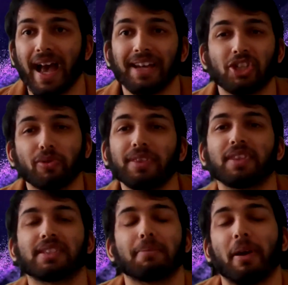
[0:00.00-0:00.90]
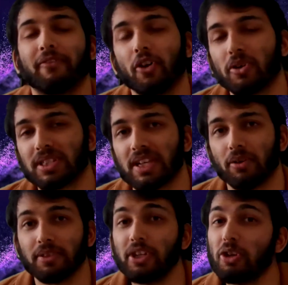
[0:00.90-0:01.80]
and it strengthens it by focusing
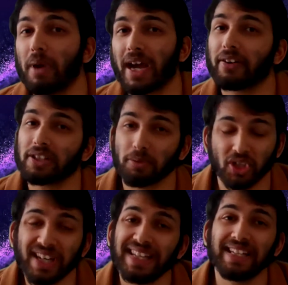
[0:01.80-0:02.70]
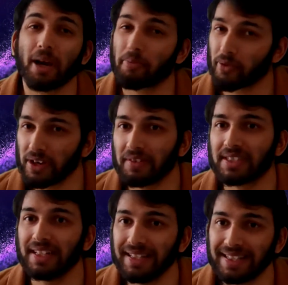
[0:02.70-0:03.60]
on new areas which EDR
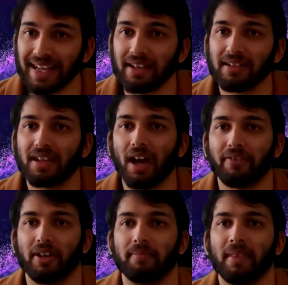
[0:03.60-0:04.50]
previously didn't cover.